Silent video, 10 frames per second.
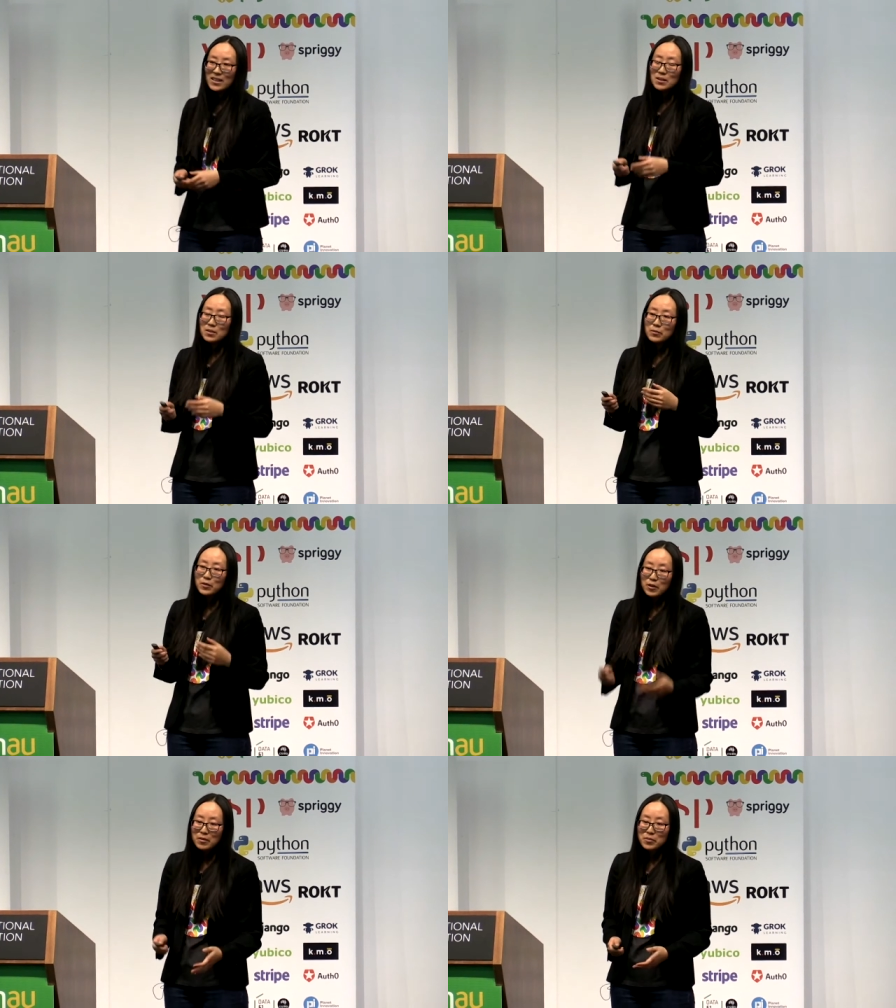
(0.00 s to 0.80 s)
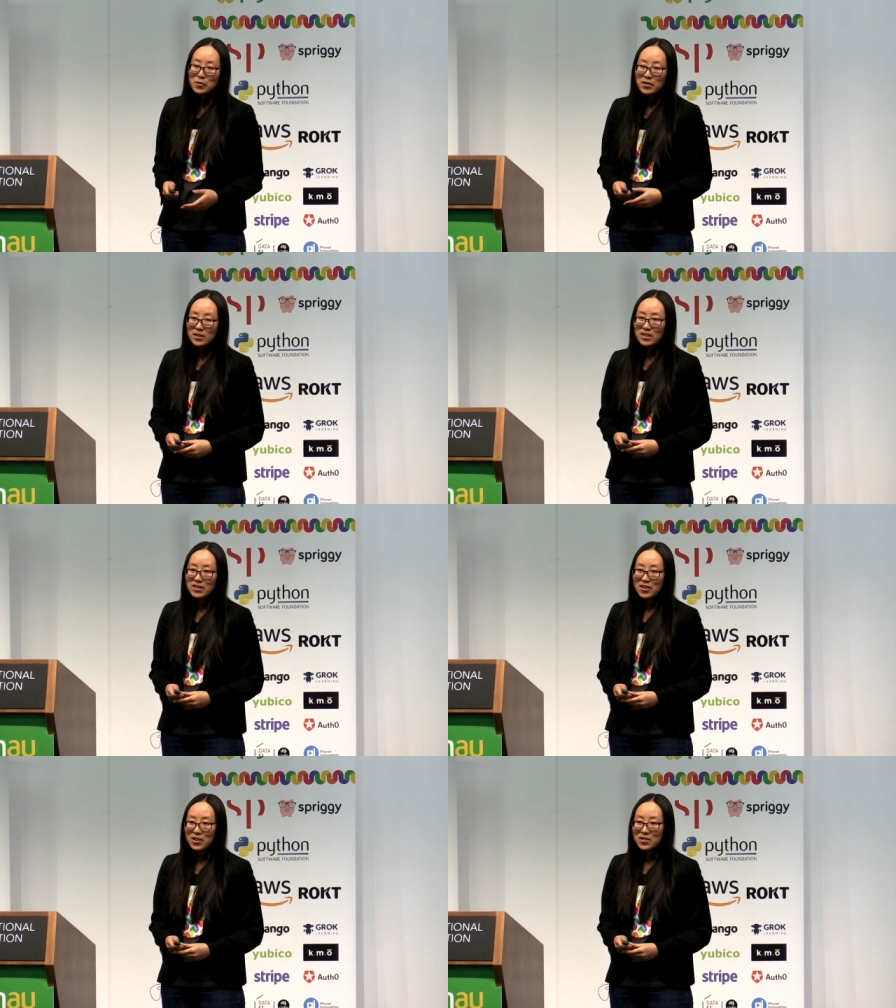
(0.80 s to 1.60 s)
So it's very important to
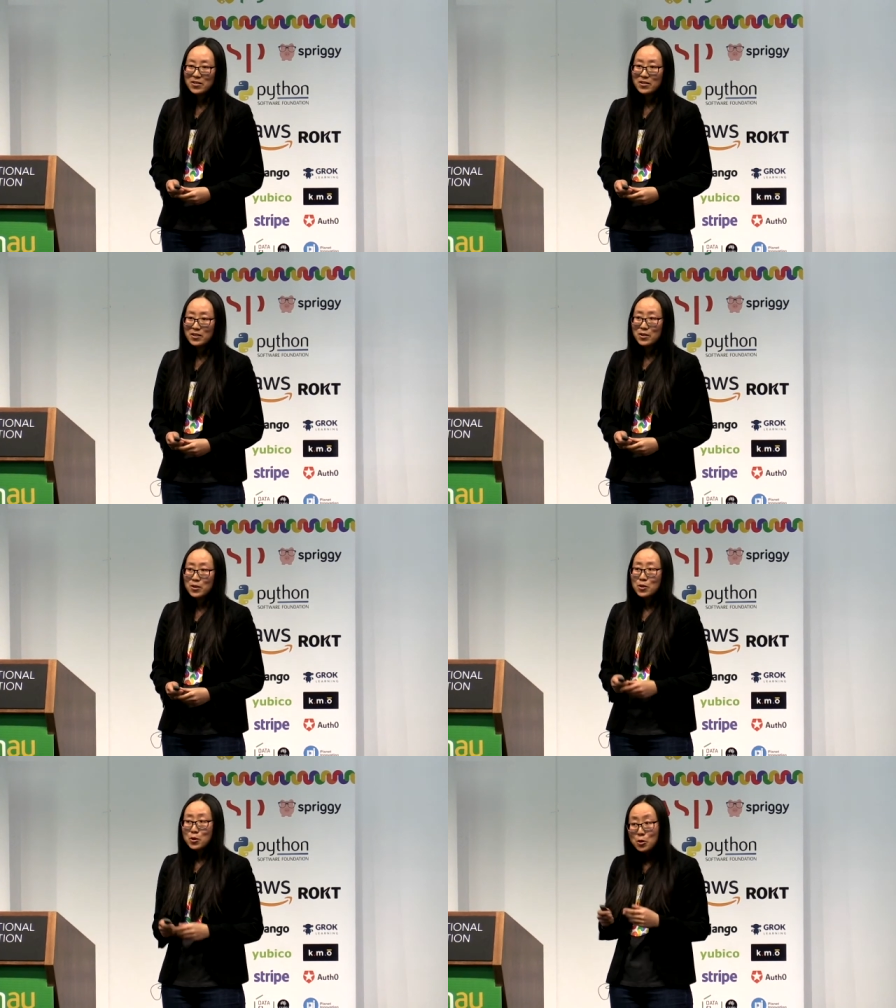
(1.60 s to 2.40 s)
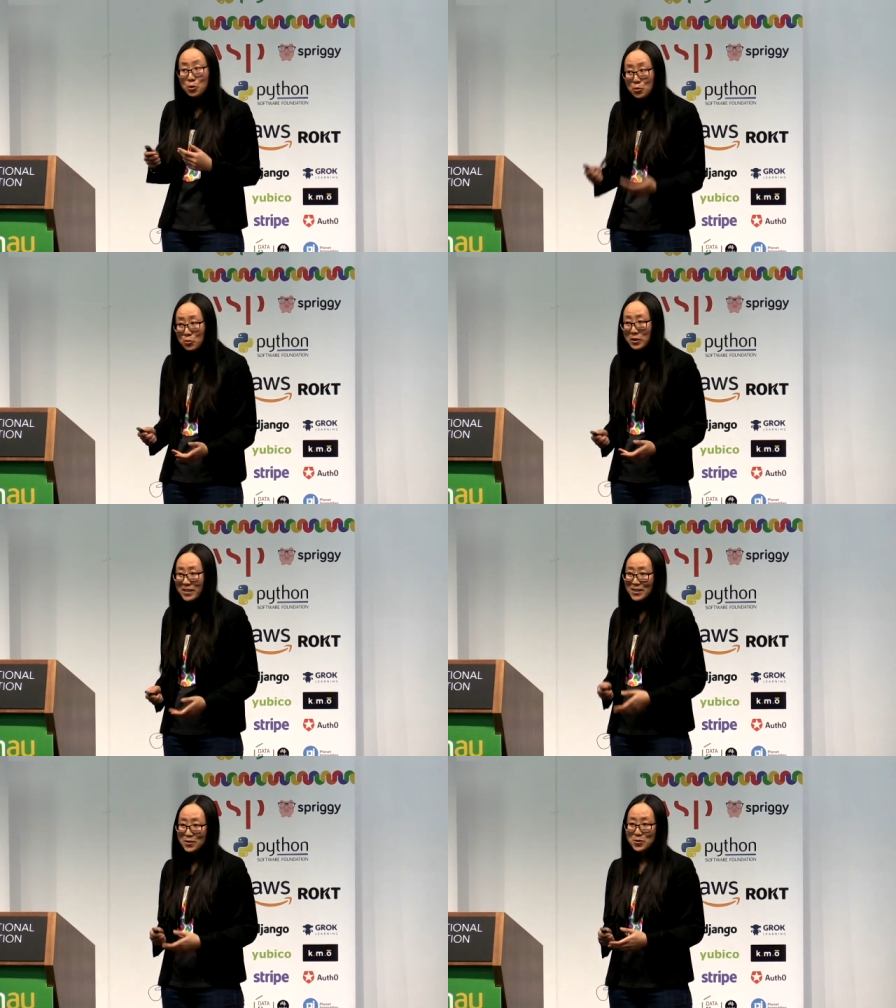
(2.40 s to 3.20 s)
know who
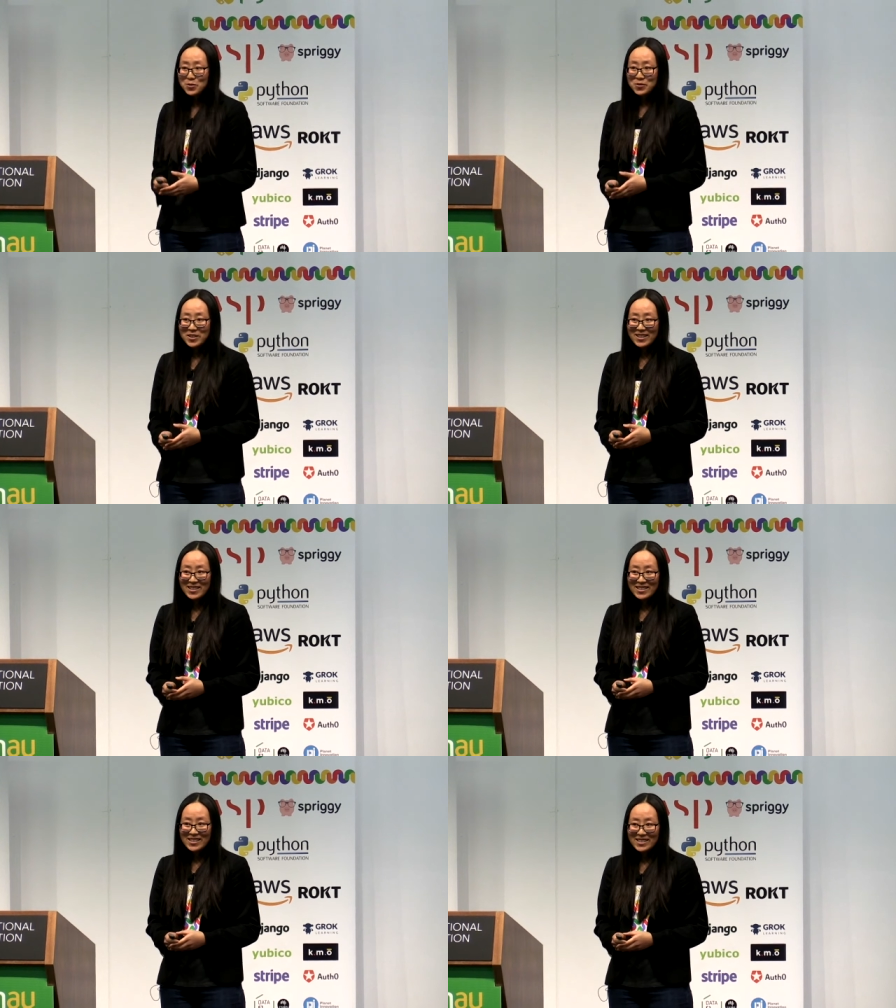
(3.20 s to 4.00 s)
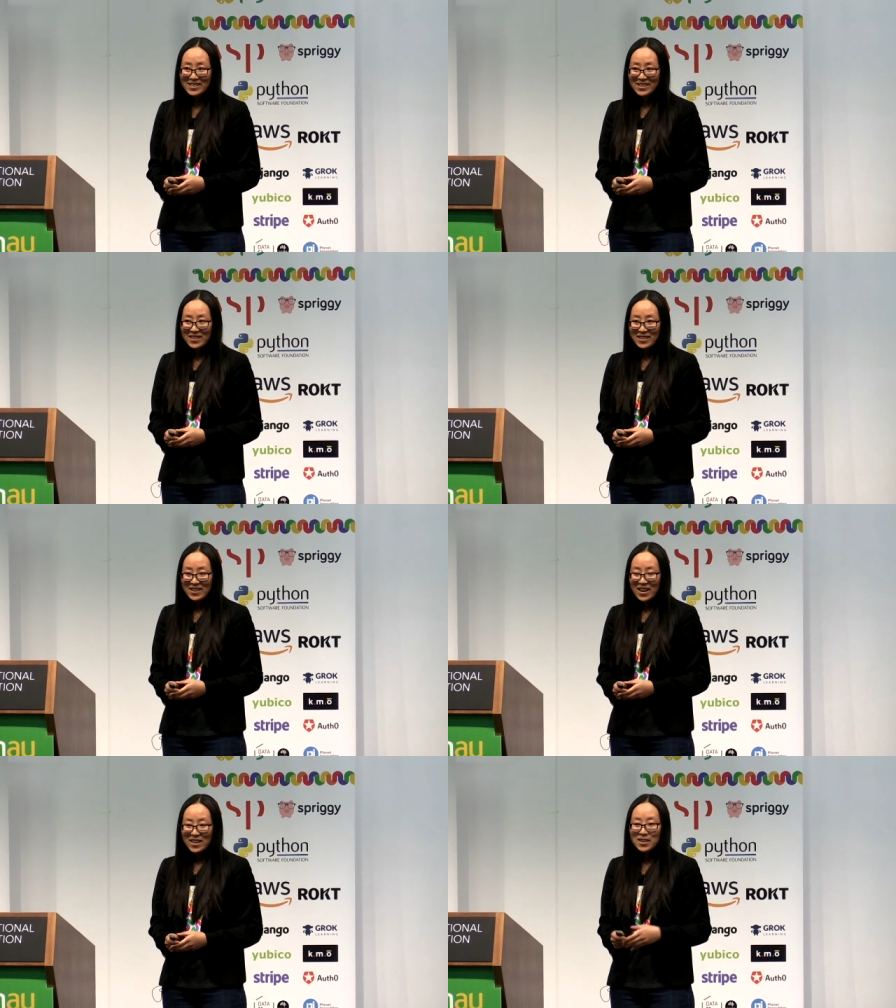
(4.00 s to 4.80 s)
is in your audience,
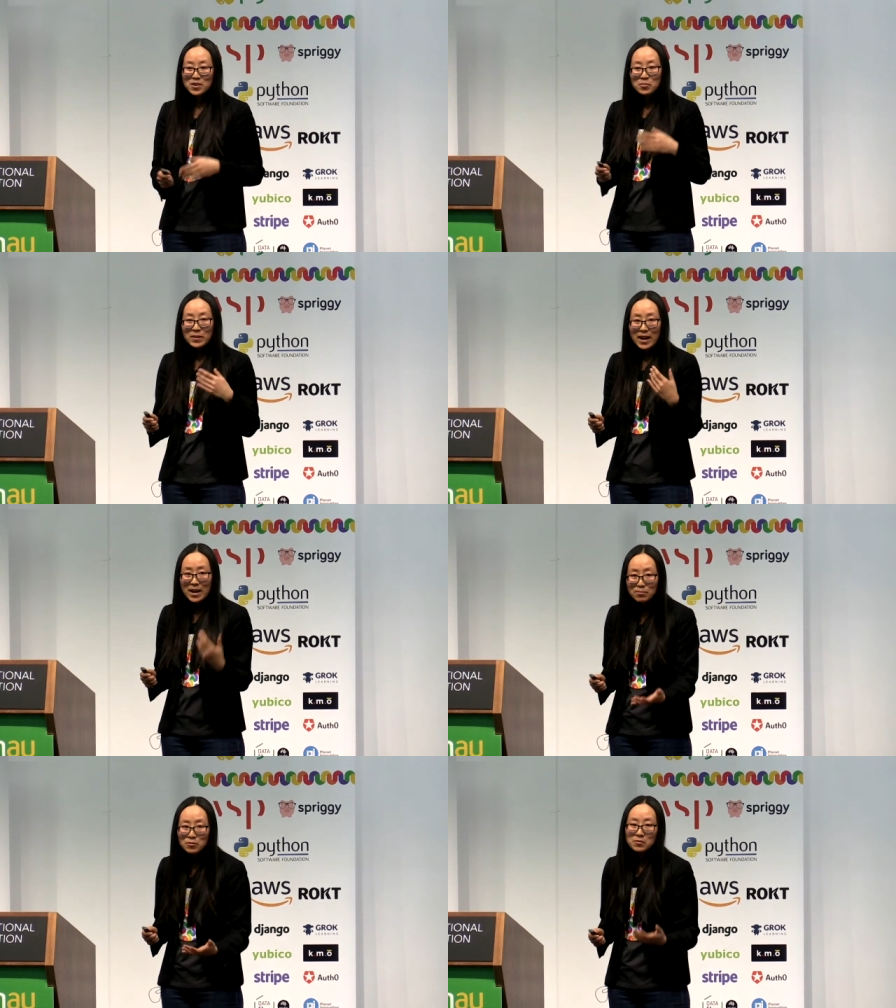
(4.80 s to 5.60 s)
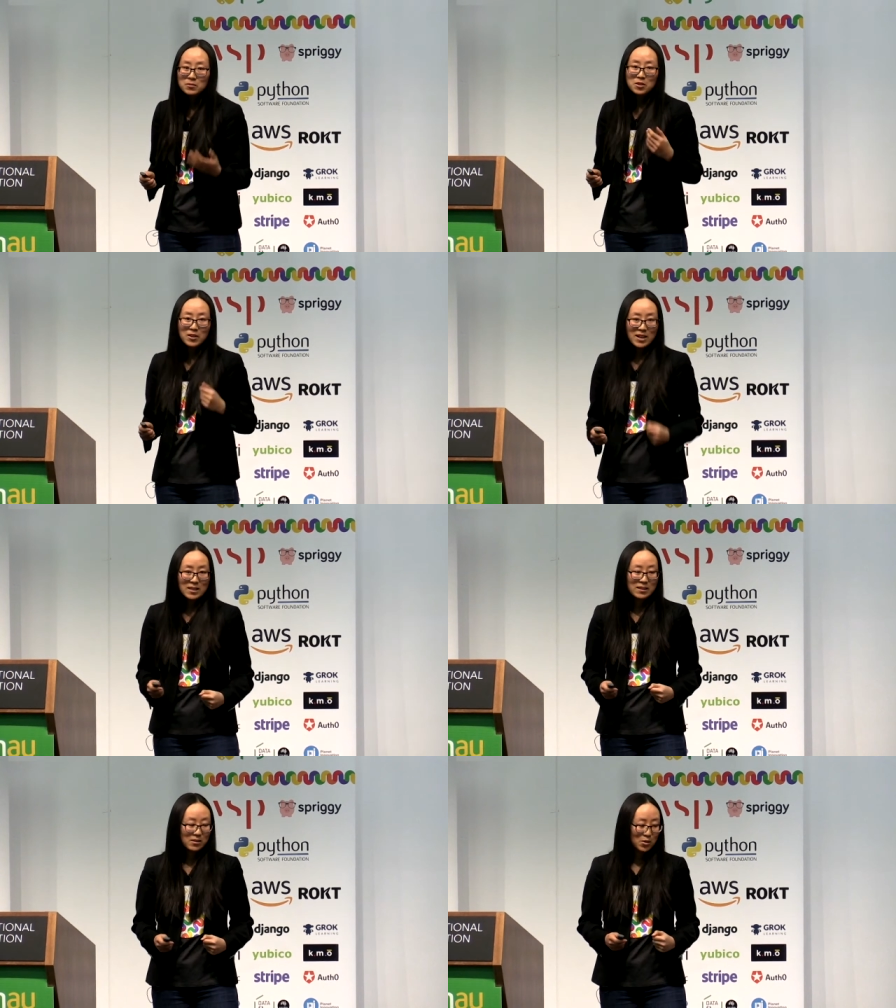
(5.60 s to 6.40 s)
and then you'll be able to
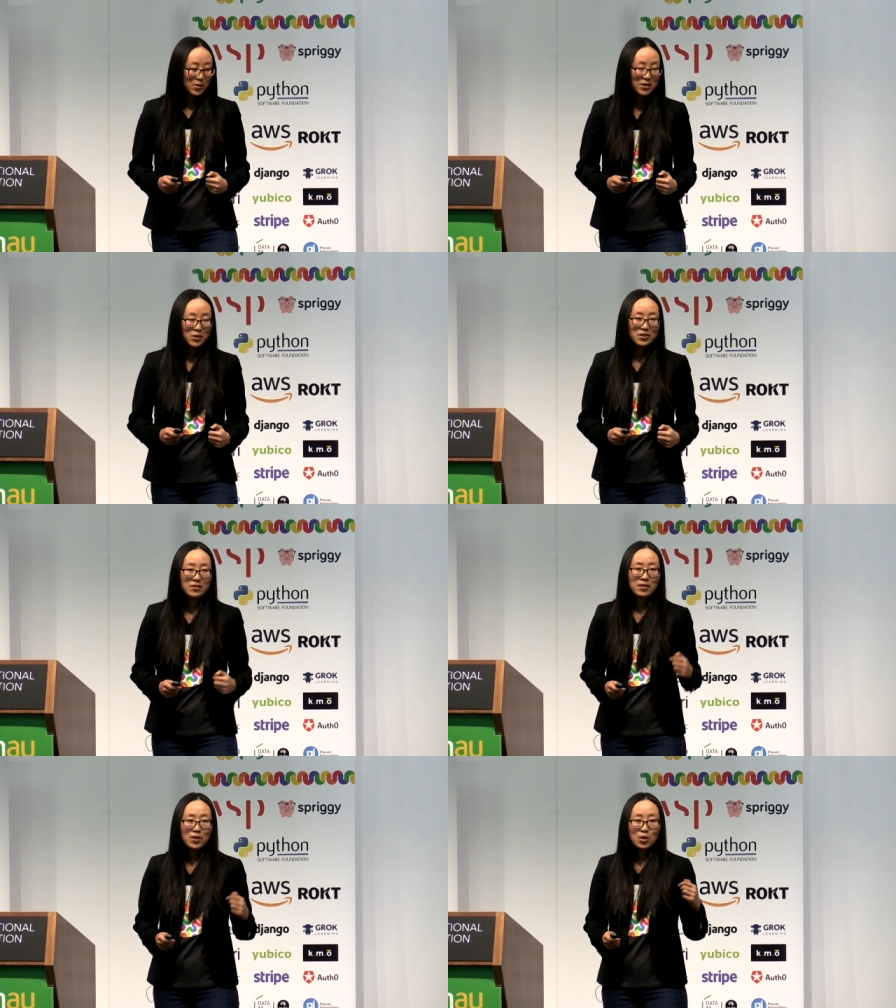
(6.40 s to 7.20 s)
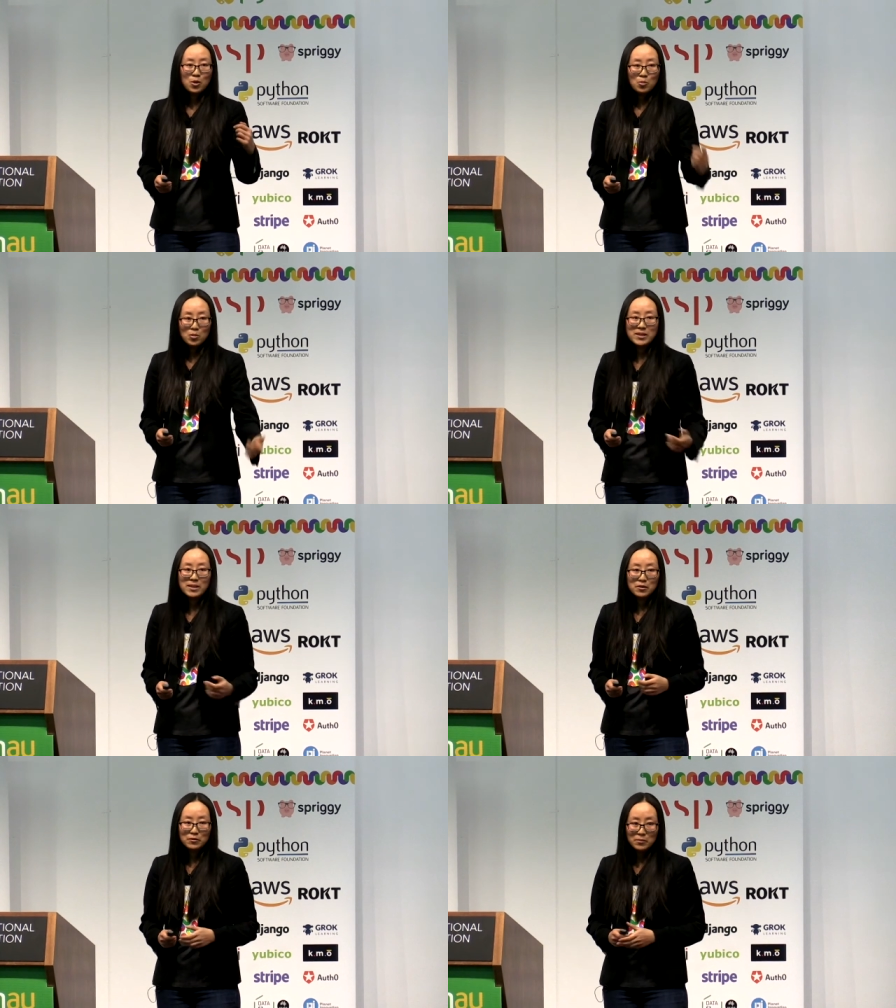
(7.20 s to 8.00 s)
answer the question, what's
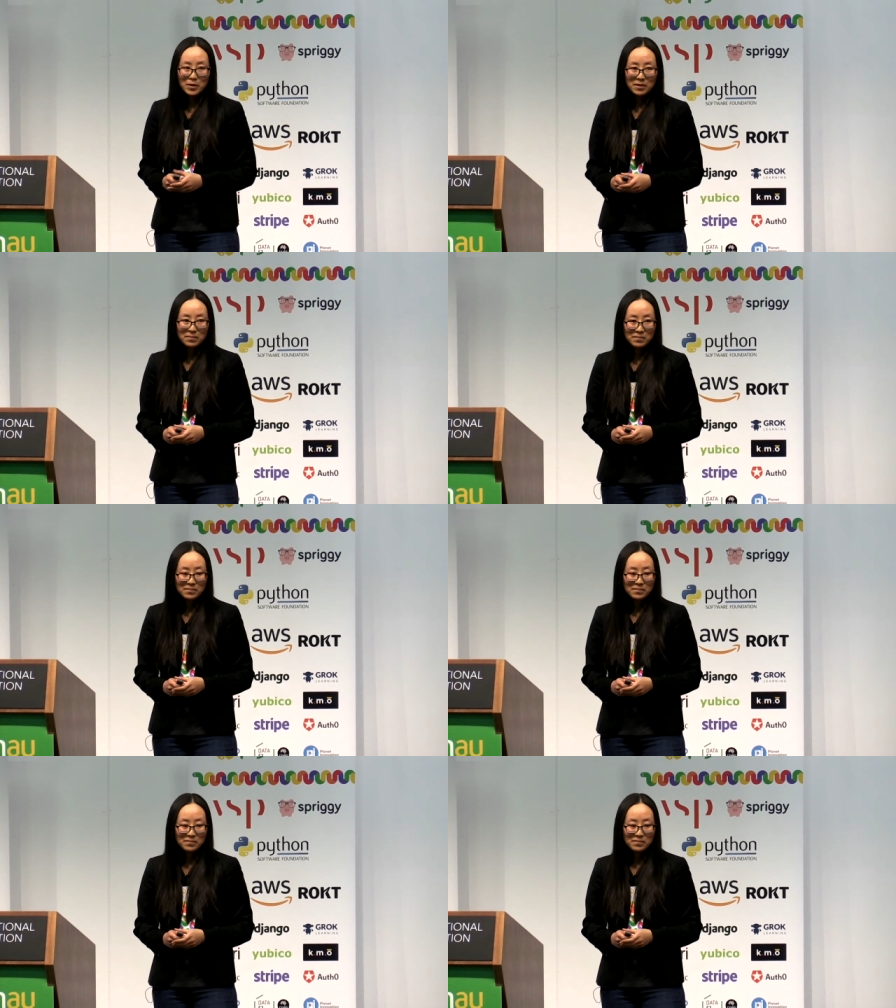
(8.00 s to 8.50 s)
in it for me?